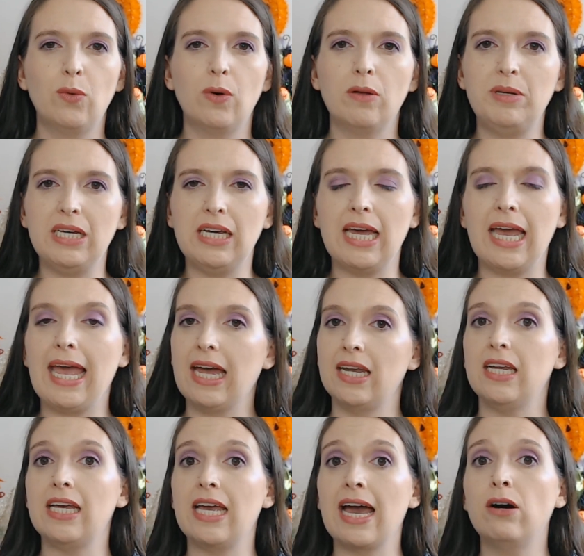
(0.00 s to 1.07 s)
will be
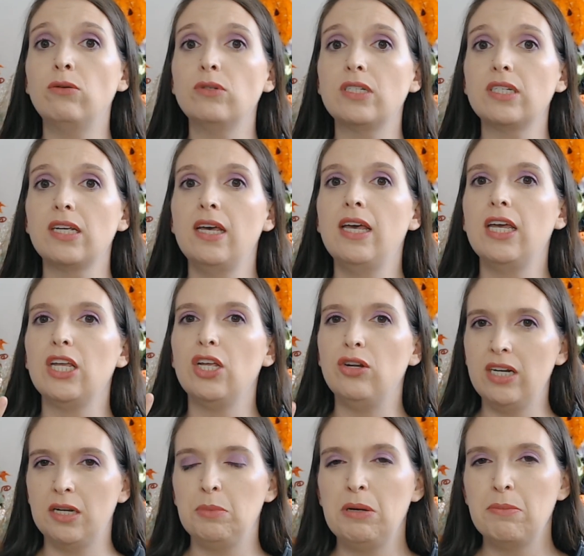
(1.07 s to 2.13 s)
handing out, you
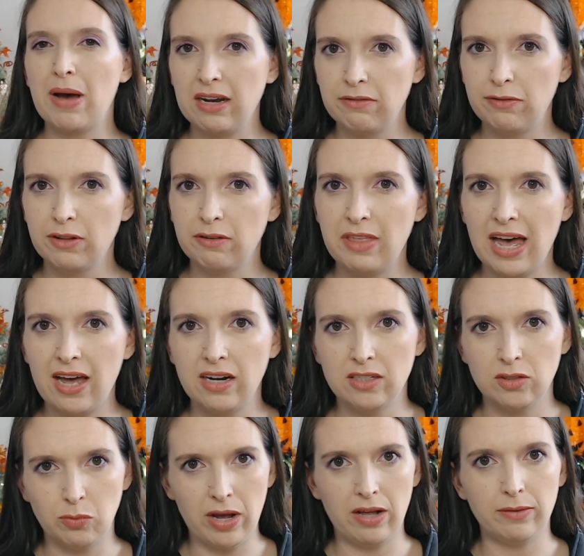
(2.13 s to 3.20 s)
need to be mindful of that as
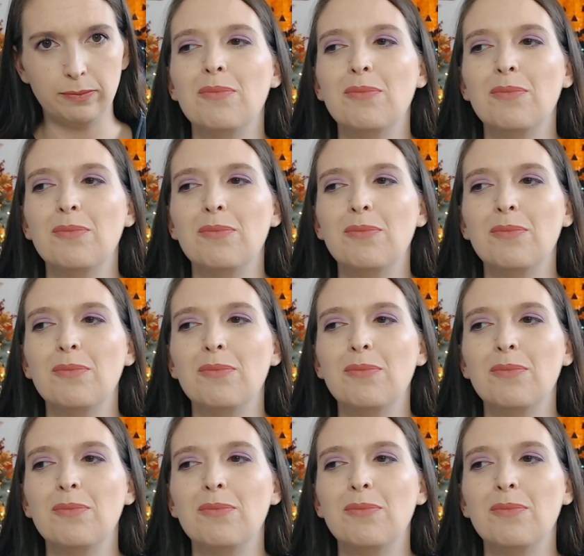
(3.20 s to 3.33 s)
well.